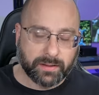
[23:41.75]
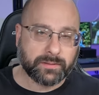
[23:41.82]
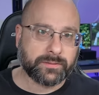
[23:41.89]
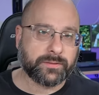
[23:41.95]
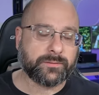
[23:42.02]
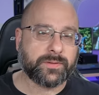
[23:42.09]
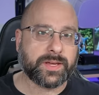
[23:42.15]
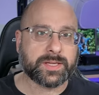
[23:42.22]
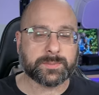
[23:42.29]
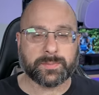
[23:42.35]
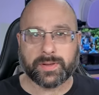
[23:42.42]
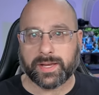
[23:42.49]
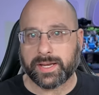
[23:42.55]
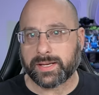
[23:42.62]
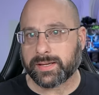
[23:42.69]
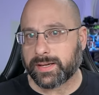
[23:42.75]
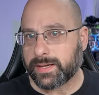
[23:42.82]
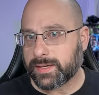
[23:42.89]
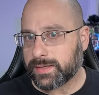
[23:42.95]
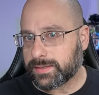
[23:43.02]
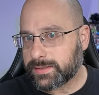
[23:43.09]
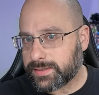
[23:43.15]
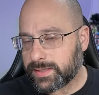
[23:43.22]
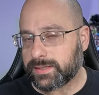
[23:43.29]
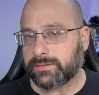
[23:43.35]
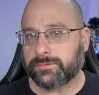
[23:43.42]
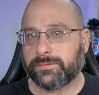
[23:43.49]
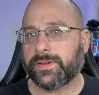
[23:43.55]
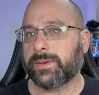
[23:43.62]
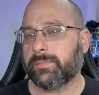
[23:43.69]
of the faceplate
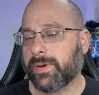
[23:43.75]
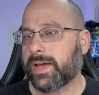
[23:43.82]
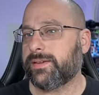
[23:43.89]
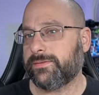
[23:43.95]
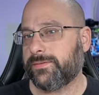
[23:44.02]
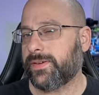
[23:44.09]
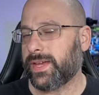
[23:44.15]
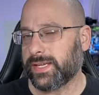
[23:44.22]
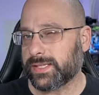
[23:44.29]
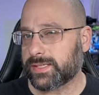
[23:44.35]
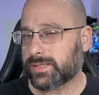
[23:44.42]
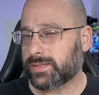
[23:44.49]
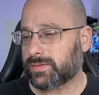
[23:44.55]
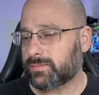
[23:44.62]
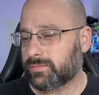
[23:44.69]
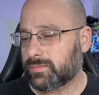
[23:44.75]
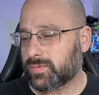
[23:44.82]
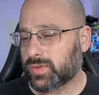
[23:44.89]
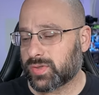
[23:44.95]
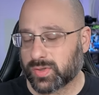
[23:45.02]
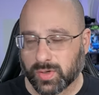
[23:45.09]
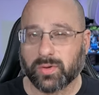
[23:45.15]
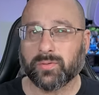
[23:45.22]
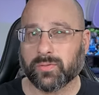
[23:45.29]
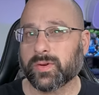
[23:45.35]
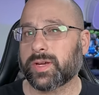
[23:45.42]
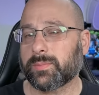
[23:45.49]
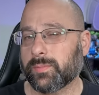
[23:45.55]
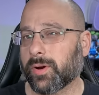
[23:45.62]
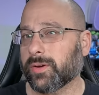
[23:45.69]
didn't fit my face so
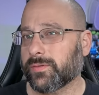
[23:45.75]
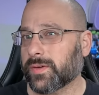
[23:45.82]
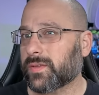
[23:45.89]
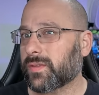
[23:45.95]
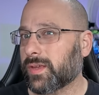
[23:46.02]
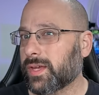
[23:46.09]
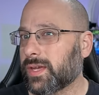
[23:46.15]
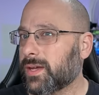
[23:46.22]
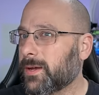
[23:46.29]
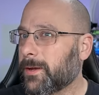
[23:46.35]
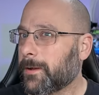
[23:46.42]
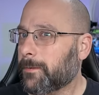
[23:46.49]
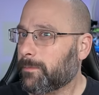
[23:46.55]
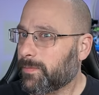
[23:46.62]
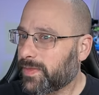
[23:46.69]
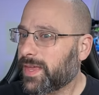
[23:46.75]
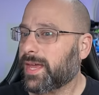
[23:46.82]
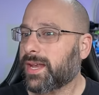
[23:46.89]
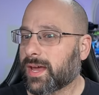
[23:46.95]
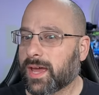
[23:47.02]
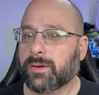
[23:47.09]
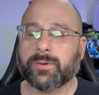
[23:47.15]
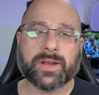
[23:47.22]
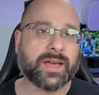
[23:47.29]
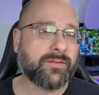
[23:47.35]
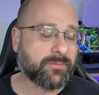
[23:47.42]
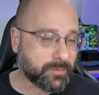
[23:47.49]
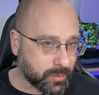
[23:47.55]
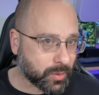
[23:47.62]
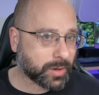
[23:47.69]
freaking perfectly, then I would
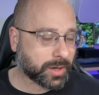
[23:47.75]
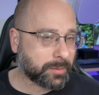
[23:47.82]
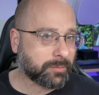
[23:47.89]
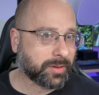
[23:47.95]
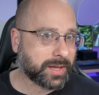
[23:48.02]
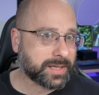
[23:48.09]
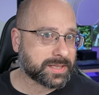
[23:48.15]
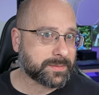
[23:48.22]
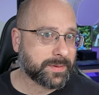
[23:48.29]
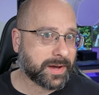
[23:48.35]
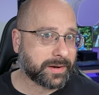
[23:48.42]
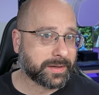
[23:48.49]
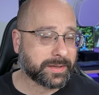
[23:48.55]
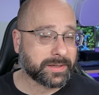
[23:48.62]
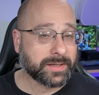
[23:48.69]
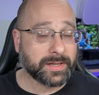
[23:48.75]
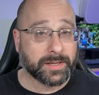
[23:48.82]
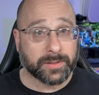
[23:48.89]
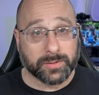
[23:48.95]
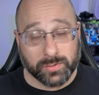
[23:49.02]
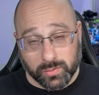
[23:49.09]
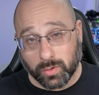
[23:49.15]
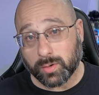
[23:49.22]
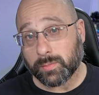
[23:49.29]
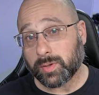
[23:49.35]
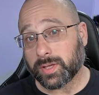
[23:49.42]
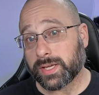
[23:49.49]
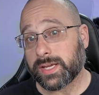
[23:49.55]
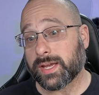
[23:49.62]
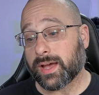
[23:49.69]
have more complaints about it.
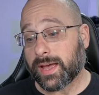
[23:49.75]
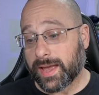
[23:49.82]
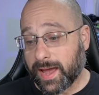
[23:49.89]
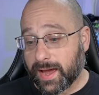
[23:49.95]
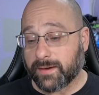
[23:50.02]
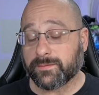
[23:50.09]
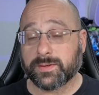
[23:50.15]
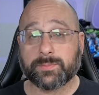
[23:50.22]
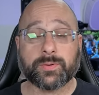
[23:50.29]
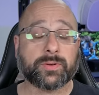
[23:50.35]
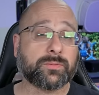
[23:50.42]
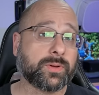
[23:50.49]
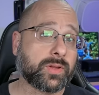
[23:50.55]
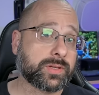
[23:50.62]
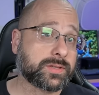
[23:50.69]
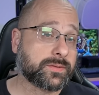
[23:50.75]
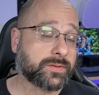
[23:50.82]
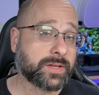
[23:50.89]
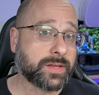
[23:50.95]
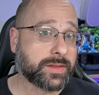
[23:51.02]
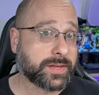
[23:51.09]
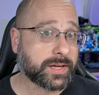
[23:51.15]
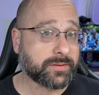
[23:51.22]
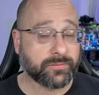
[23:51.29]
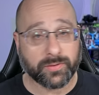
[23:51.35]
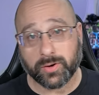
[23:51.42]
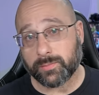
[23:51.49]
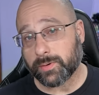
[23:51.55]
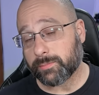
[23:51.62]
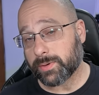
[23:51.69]
Normally, I have to put relatively thick
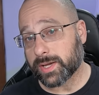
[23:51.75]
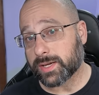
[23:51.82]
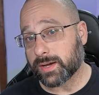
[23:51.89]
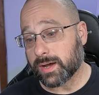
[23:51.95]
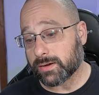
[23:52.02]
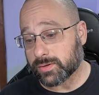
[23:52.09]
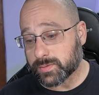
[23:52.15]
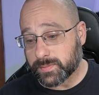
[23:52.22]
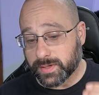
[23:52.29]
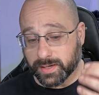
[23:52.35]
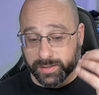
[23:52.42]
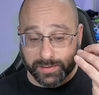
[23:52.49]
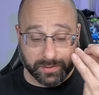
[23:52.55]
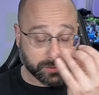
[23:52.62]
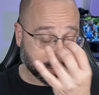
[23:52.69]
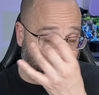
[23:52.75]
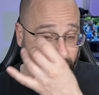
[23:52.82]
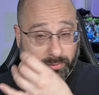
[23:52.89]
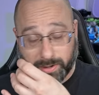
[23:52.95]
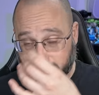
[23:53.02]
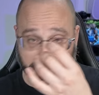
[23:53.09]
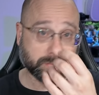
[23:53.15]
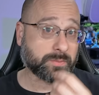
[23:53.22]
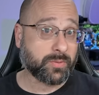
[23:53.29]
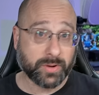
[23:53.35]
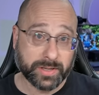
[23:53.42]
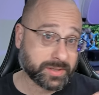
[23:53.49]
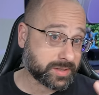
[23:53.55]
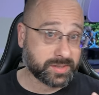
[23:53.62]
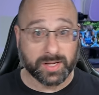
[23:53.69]
foam on my goggles because there's a pressure
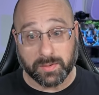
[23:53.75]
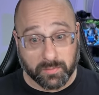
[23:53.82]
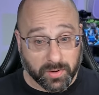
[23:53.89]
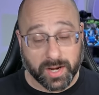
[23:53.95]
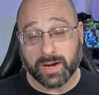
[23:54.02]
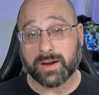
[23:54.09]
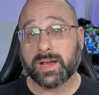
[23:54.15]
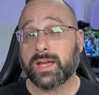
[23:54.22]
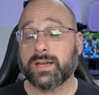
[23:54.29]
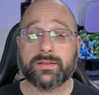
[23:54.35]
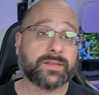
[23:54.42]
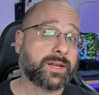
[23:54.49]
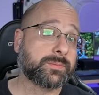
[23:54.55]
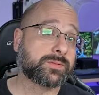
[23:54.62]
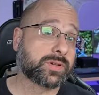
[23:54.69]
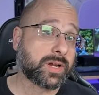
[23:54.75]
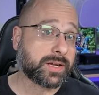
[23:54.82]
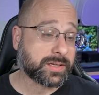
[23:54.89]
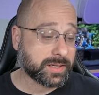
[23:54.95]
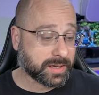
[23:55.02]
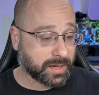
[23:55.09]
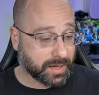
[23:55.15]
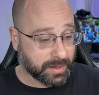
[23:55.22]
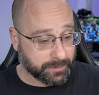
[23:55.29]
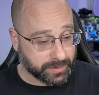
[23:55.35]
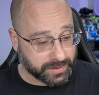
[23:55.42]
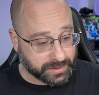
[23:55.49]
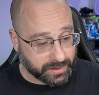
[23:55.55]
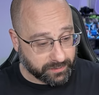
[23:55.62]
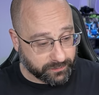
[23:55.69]
point somewhere that I'm trying to
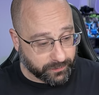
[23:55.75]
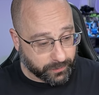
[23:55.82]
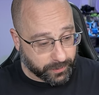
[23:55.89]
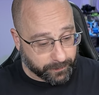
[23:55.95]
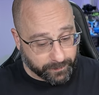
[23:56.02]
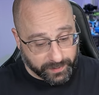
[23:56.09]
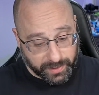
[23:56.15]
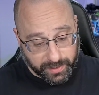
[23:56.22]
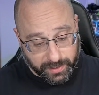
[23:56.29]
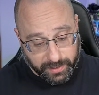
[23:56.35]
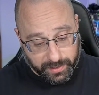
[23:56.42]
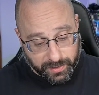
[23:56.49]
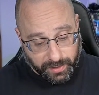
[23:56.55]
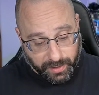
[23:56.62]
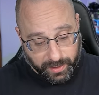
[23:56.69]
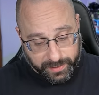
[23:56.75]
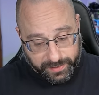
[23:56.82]
compensate for. I